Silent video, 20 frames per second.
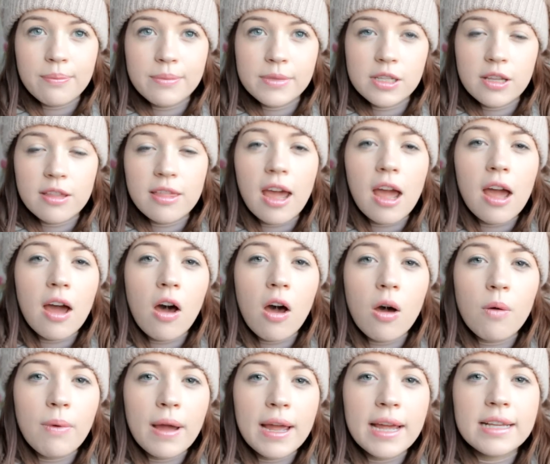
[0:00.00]
So there
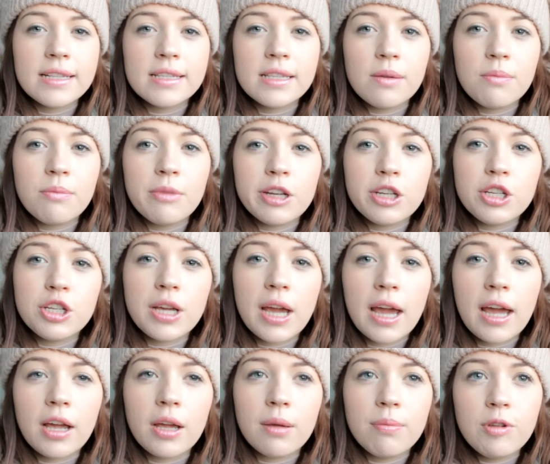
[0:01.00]
are ways in which you
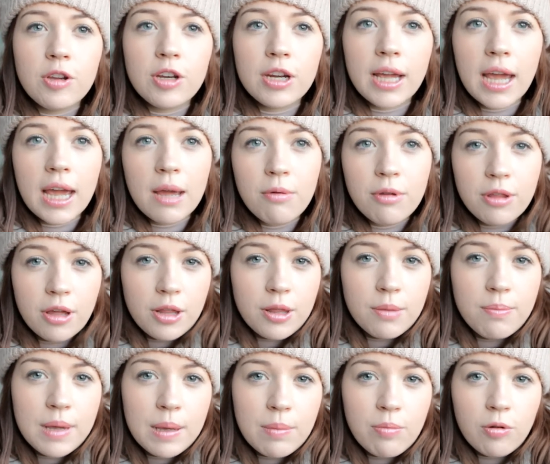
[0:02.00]
can communicate with
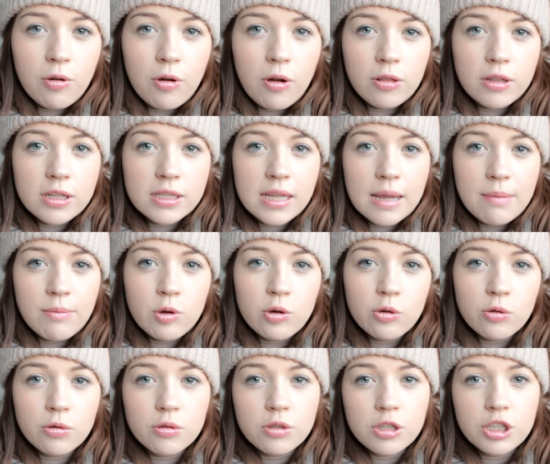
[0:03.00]
other people on the same
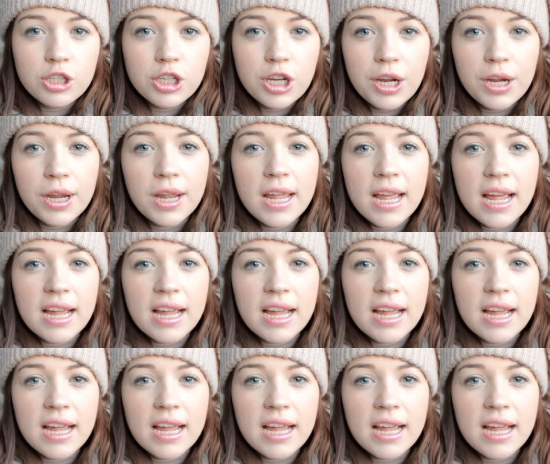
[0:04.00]
course as you.